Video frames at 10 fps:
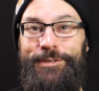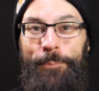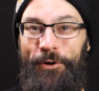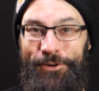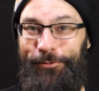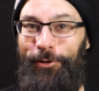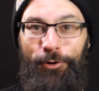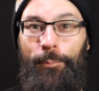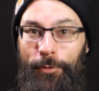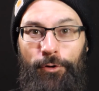Support your
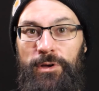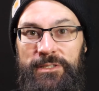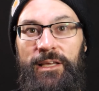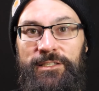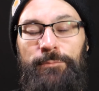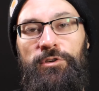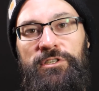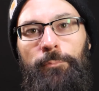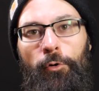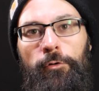local breweries. That's the
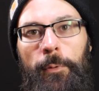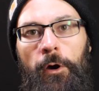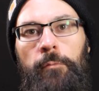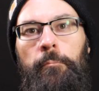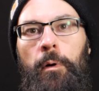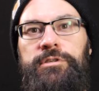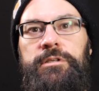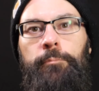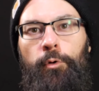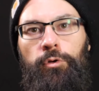most important part. And
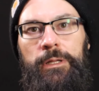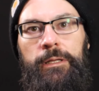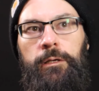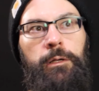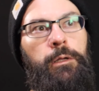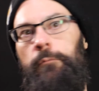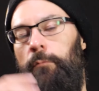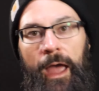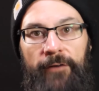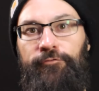most importantly,
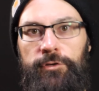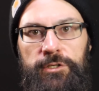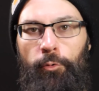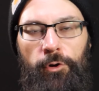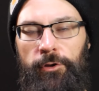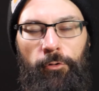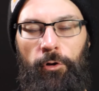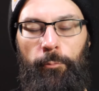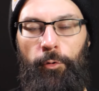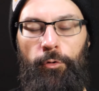after supporting your
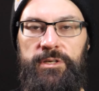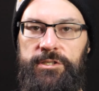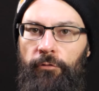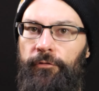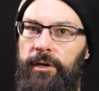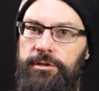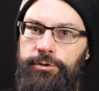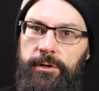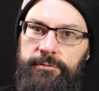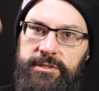local breweries, don't forget to
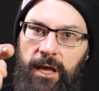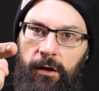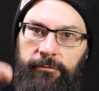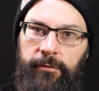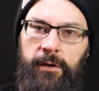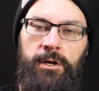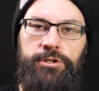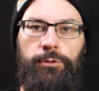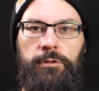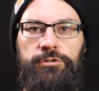treat yourself
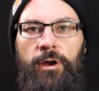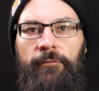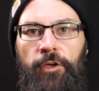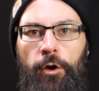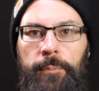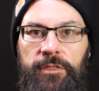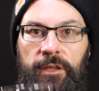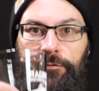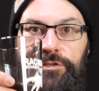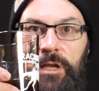to a little draft therapy.
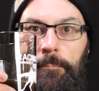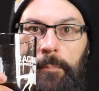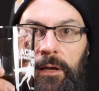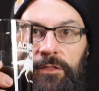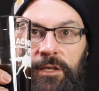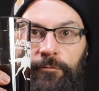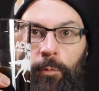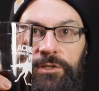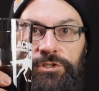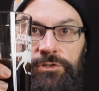Thanks for stopping by and thanks for
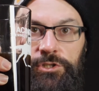watching.